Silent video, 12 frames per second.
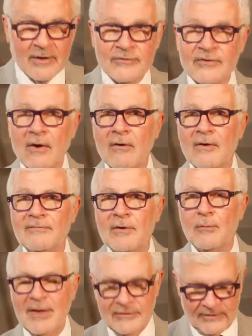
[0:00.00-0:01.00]
So a
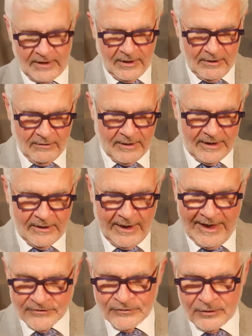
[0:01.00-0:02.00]
few weeks ago, I
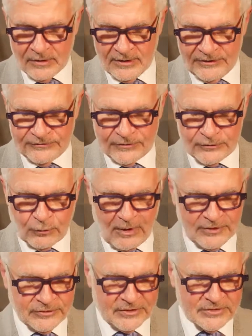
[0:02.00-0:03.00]
answered listeners'
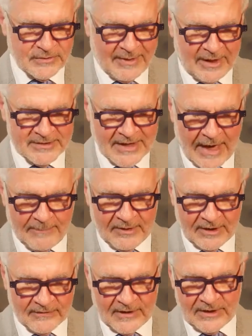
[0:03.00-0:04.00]
questions about a
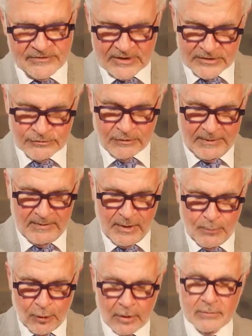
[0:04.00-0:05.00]
topic that's extremely
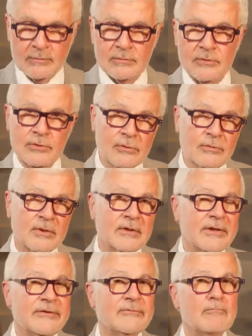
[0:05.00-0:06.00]
important to at
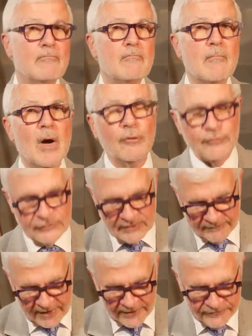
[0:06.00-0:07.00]
least most
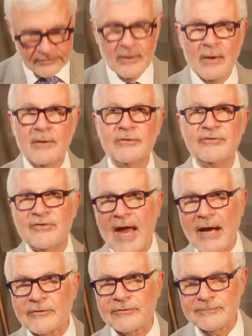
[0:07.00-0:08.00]
of us,
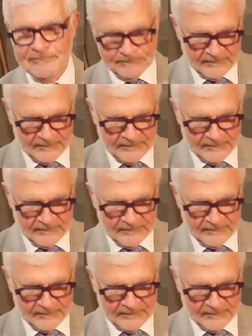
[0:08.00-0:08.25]
sex.